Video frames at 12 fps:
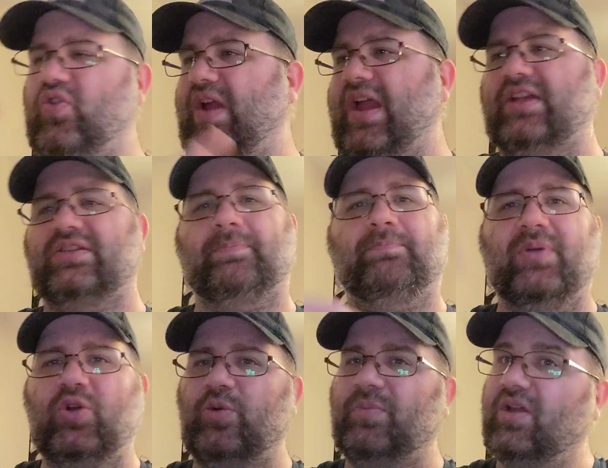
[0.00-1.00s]
Crash,
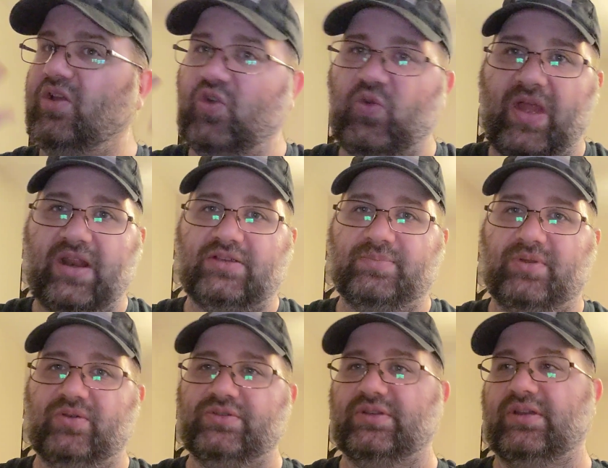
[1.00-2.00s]
boom, great
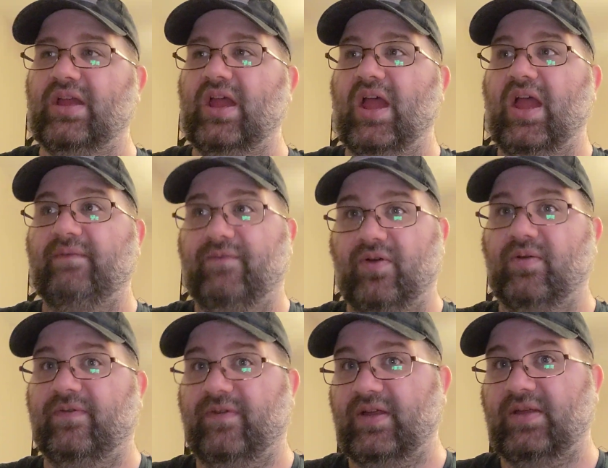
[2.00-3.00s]
explosion. And for
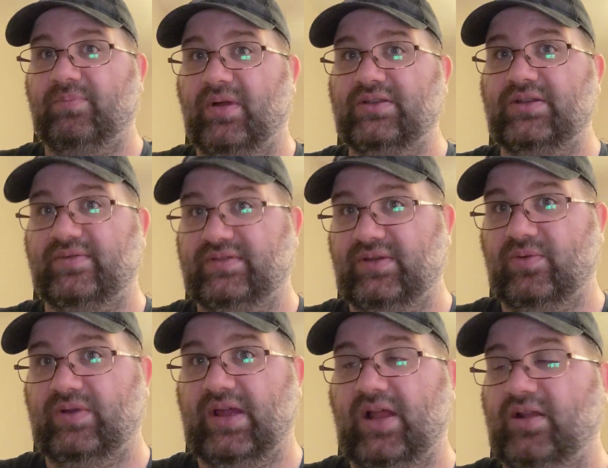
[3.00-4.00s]
a fucking budget of
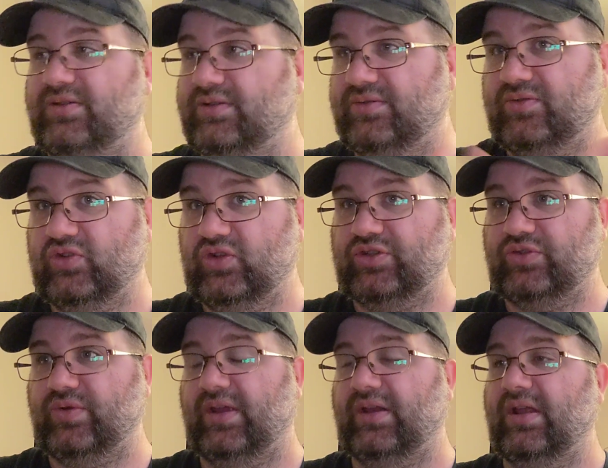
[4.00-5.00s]
zero dollars, looks
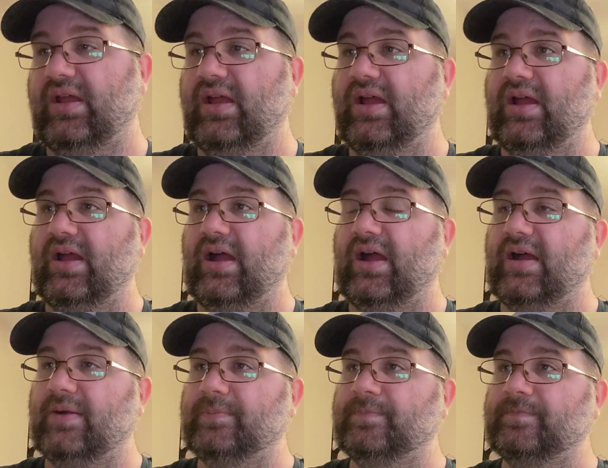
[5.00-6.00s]
great.
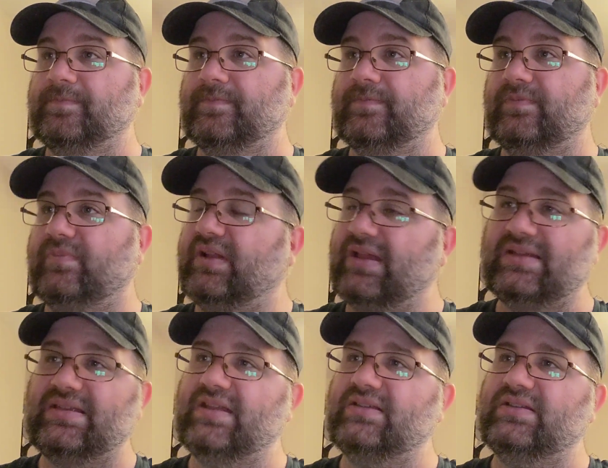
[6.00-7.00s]
Um, but like
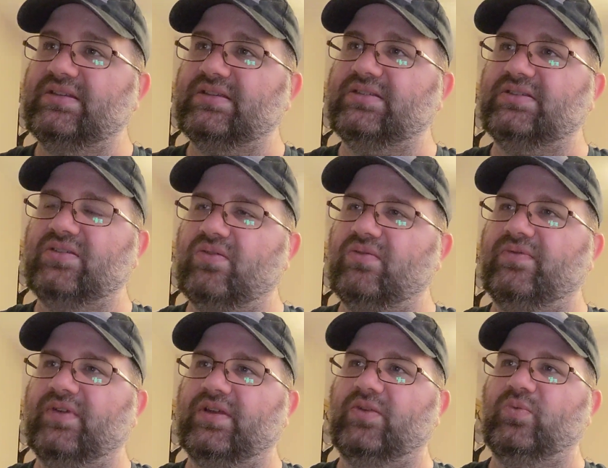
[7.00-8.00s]
I said, it's just so
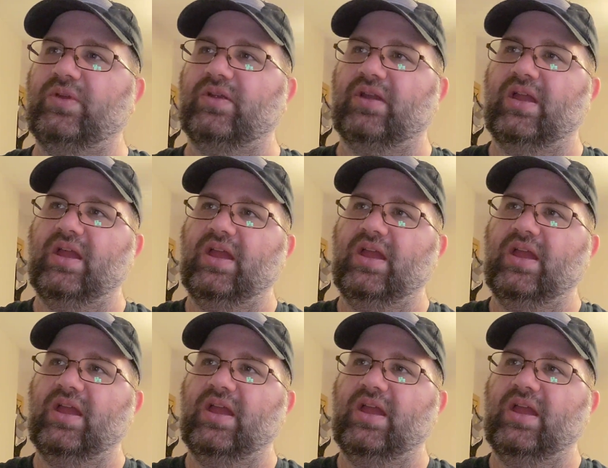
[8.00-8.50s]
fucking weird.